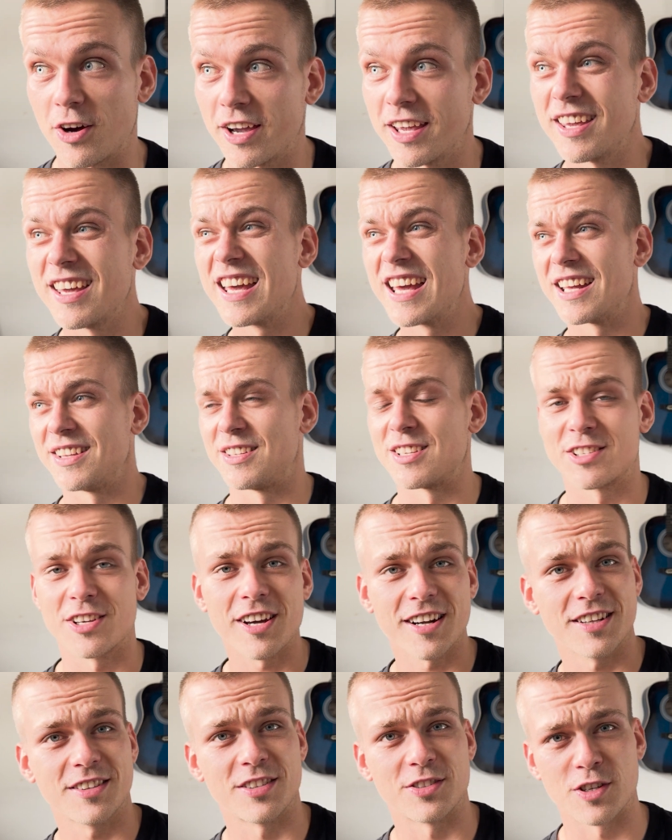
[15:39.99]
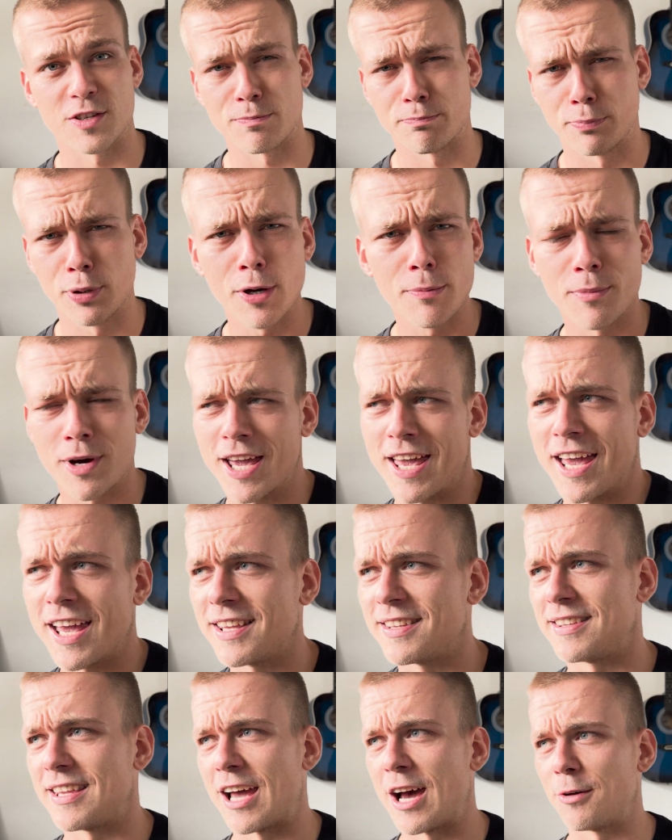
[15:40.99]
I decided to just put my
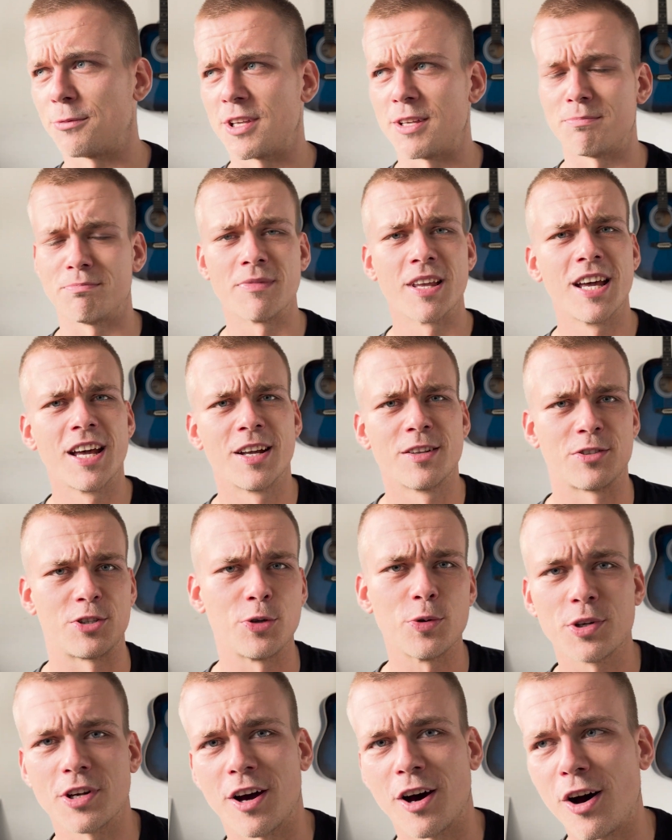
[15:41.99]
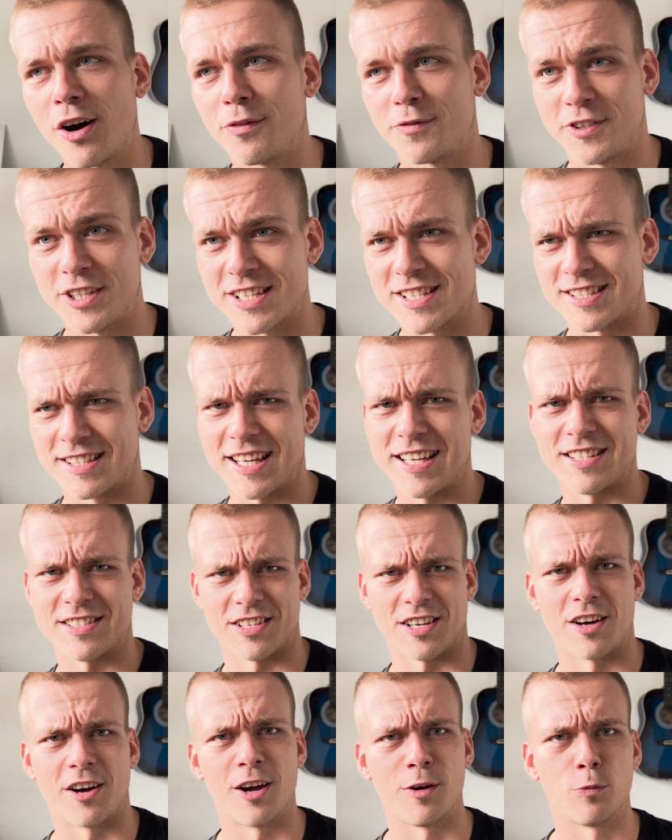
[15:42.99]
head down, and 2.5 years
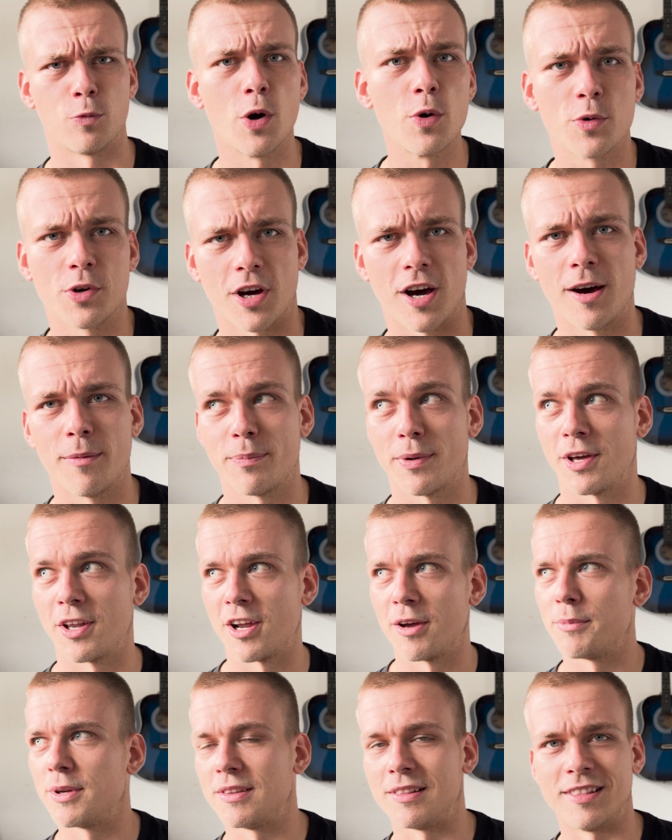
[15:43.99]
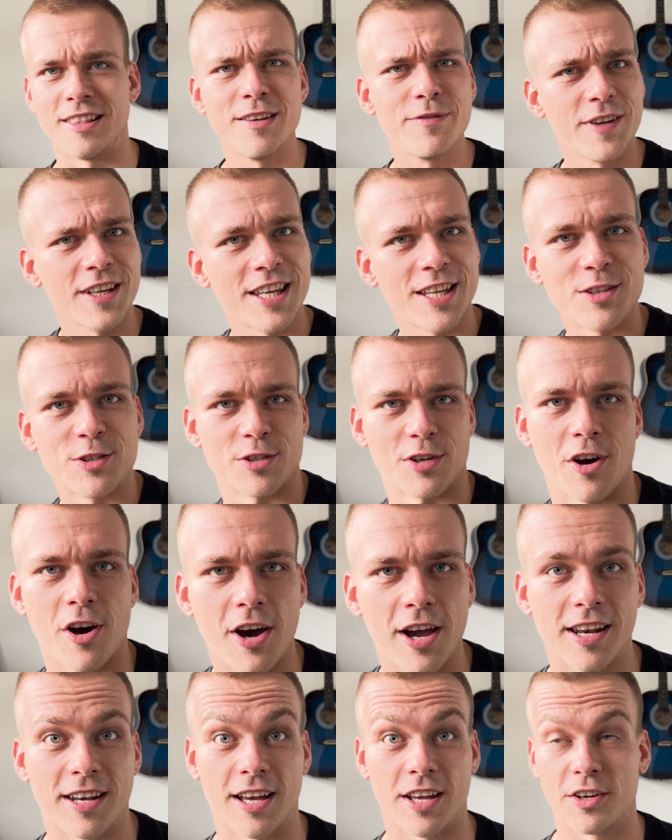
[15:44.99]
later, I woke up and I'm living in
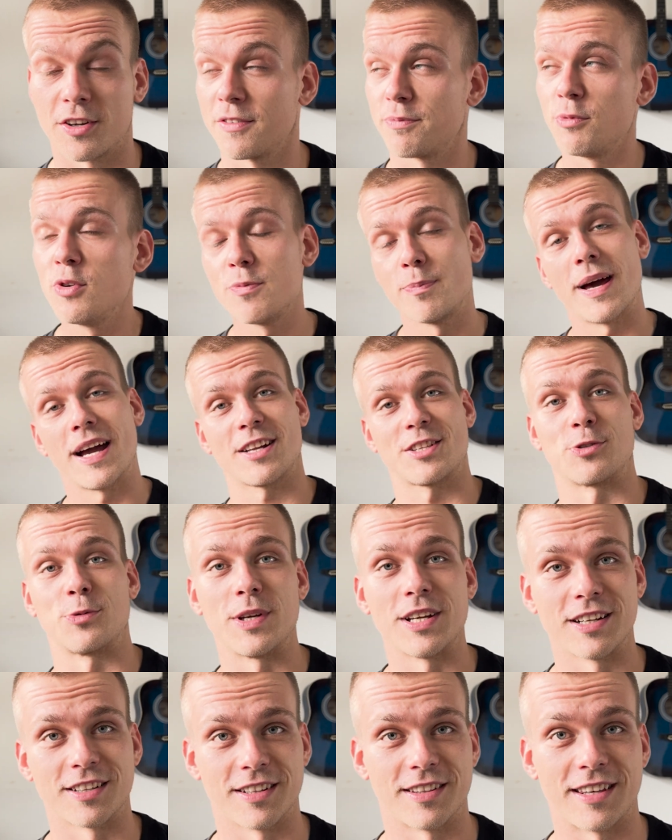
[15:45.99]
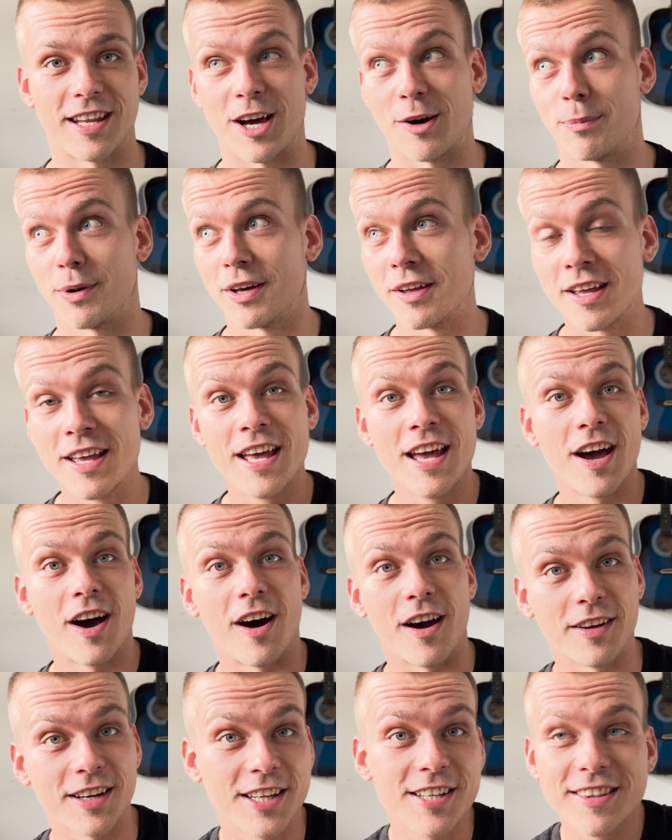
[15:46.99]
Thailand. I've moved back to England now, but
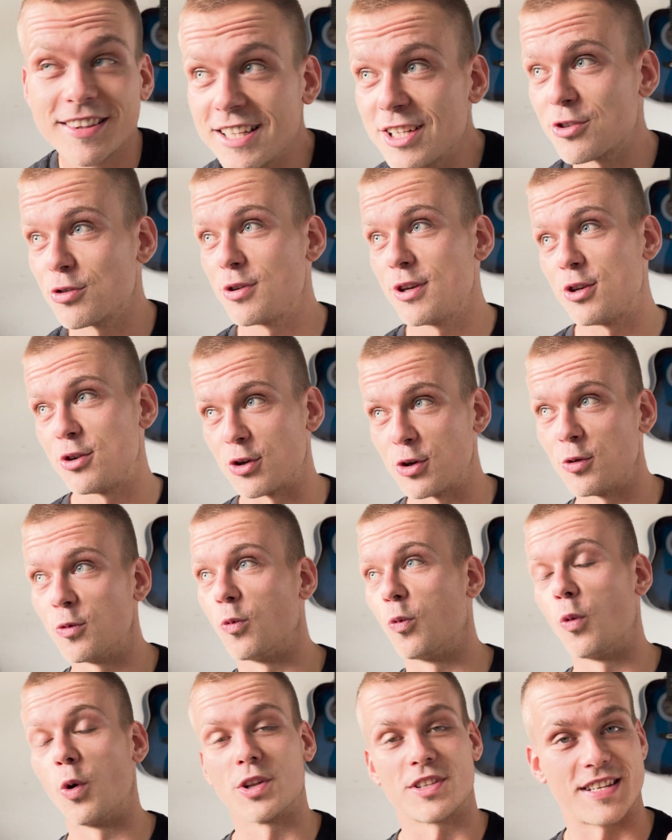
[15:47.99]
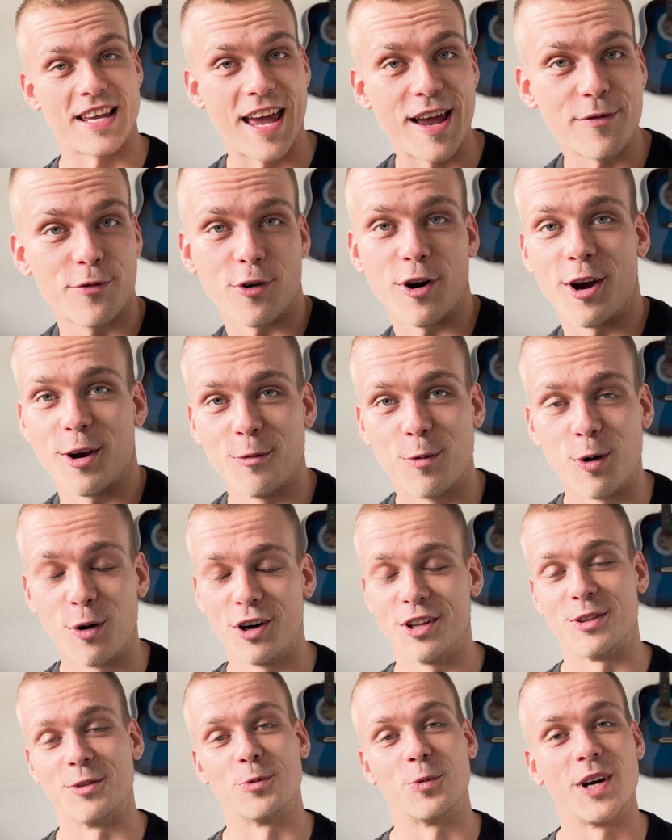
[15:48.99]
I can literally do whatever I
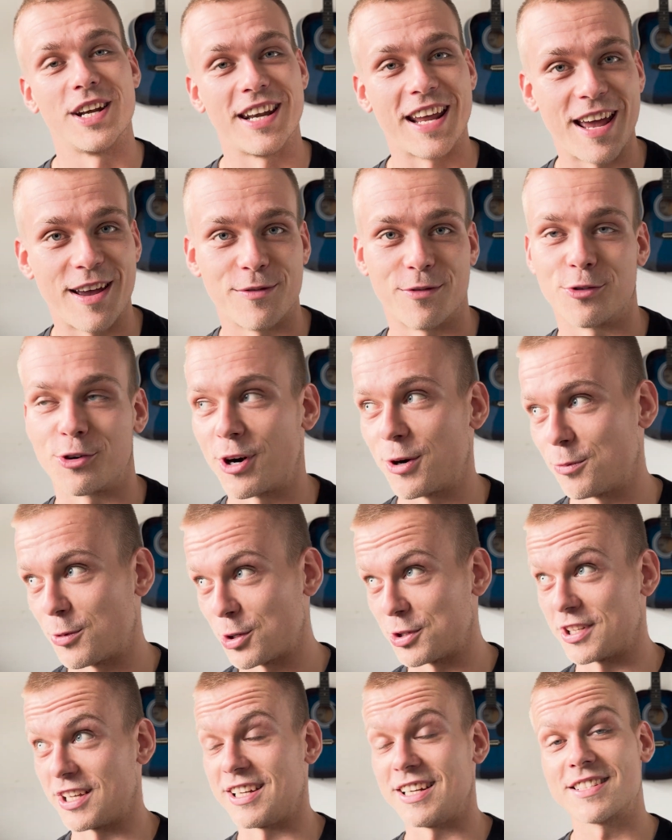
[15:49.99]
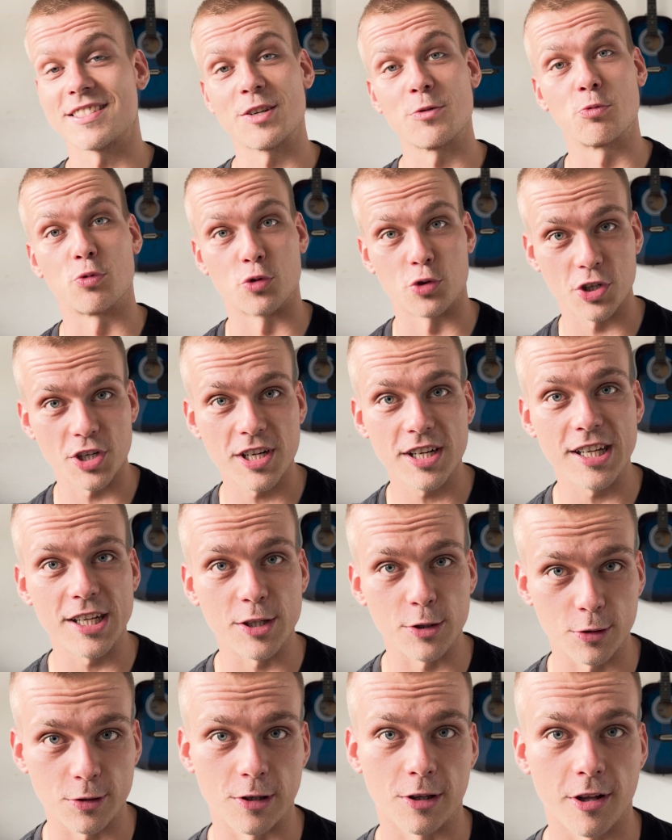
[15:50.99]
want, whenever I want, and it's a really
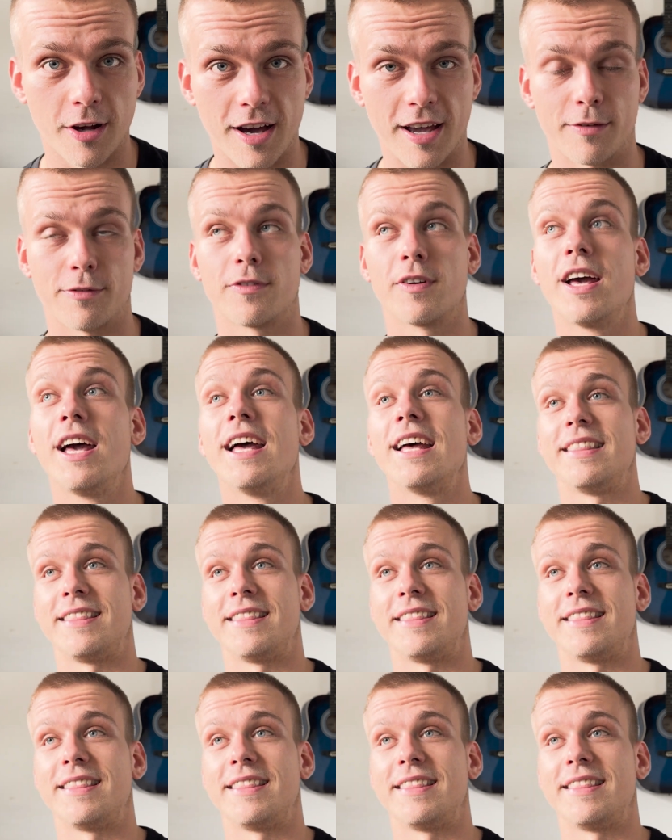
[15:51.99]
good life.